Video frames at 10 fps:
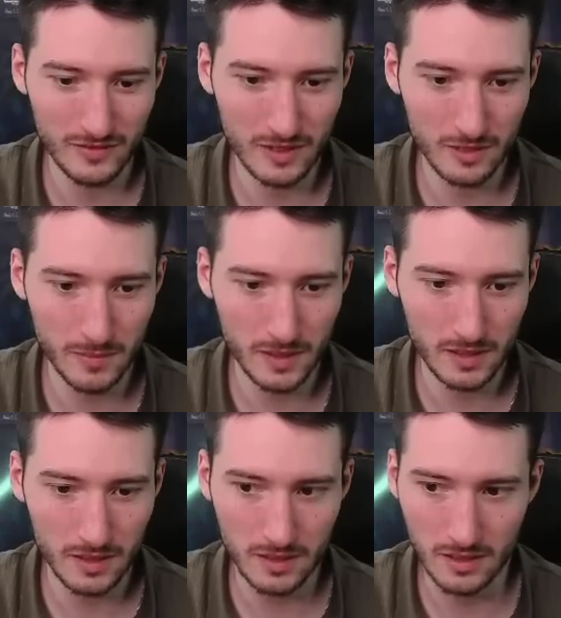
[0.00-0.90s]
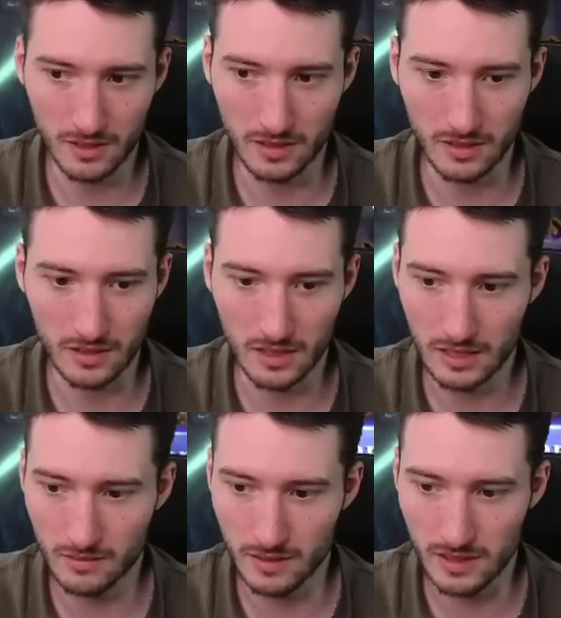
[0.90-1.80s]
Oops. No. I
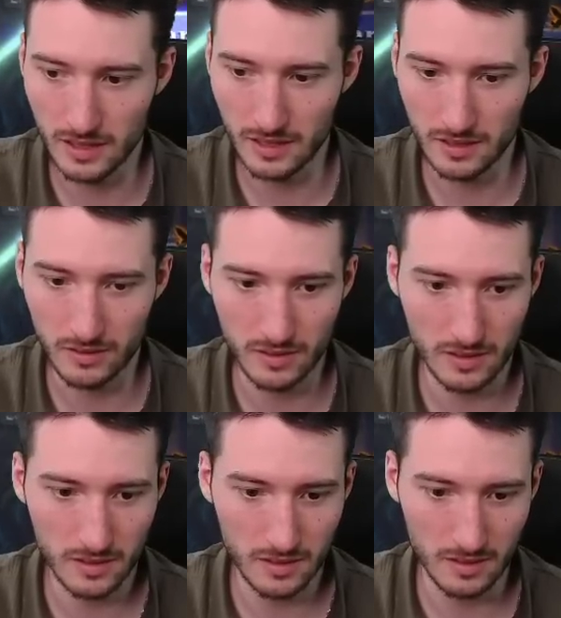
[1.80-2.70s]
don't want to sack tokens. No.